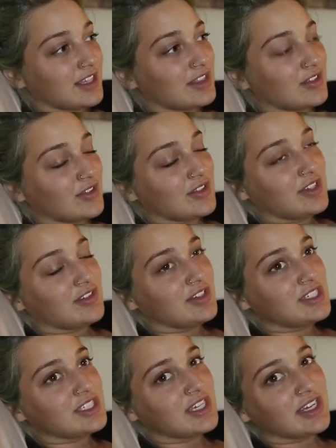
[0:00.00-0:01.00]
Like, the only
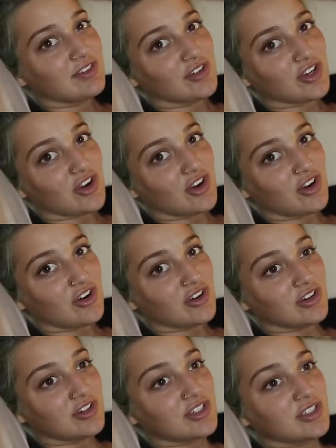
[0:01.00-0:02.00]
reason I
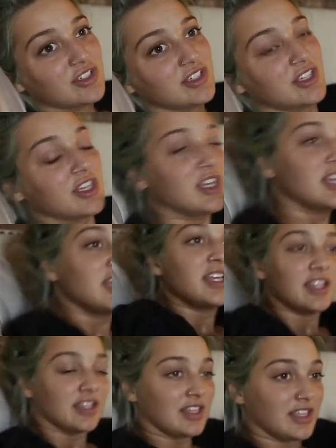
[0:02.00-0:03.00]
recall
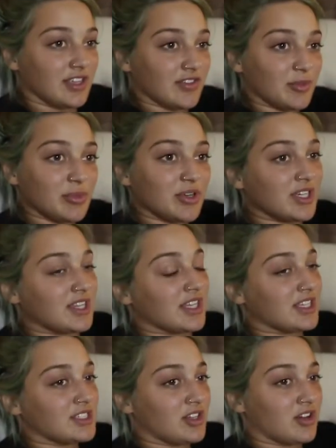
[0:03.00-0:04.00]
even putting
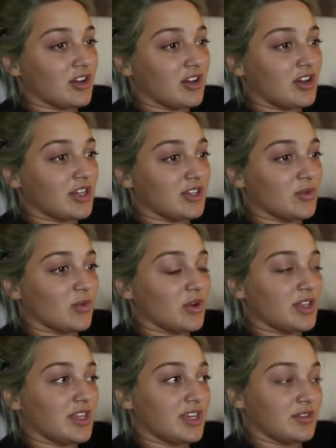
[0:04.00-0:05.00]
that song on,
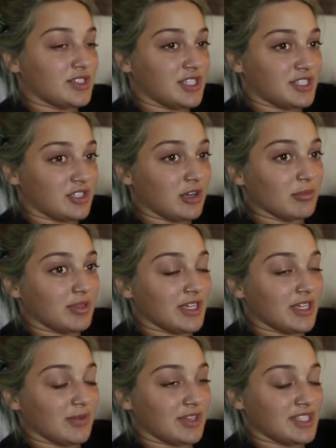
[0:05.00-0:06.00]
or that it was the song
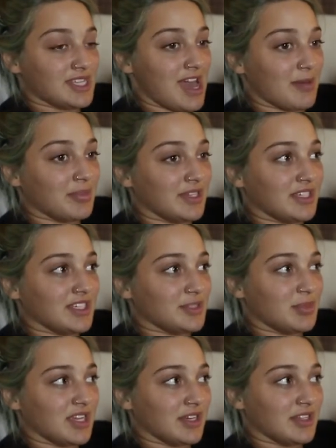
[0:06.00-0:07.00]
playing when this happened, is
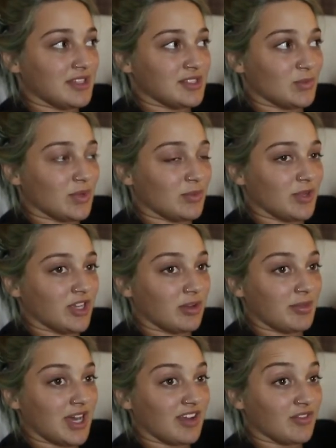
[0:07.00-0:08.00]
because when we
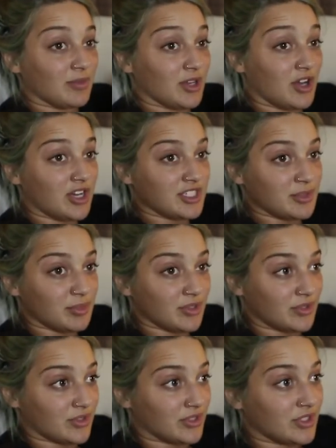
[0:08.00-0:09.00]
got back from the
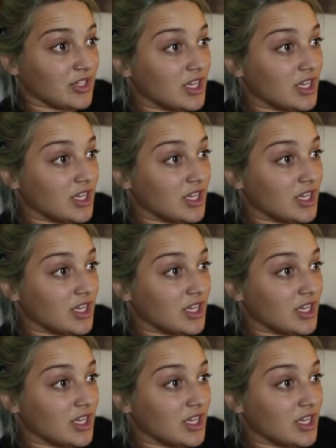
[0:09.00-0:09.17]
hospital,